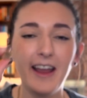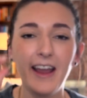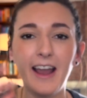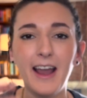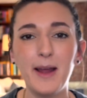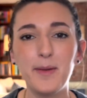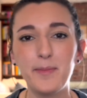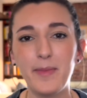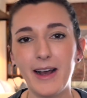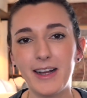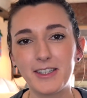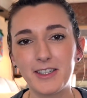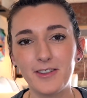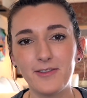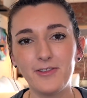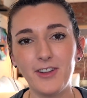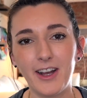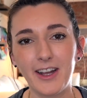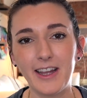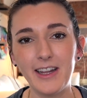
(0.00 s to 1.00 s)
and best
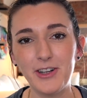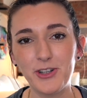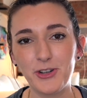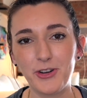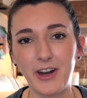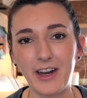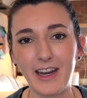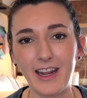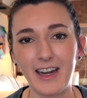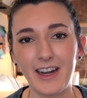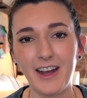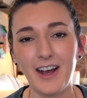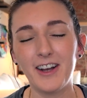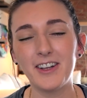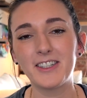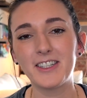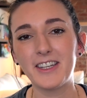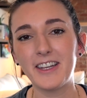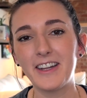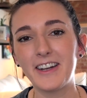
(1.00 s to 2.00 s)
of luck in training.
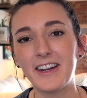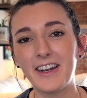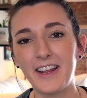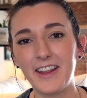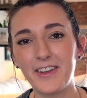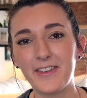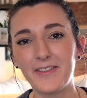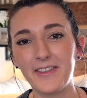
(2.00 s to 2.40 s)
I'll see you in another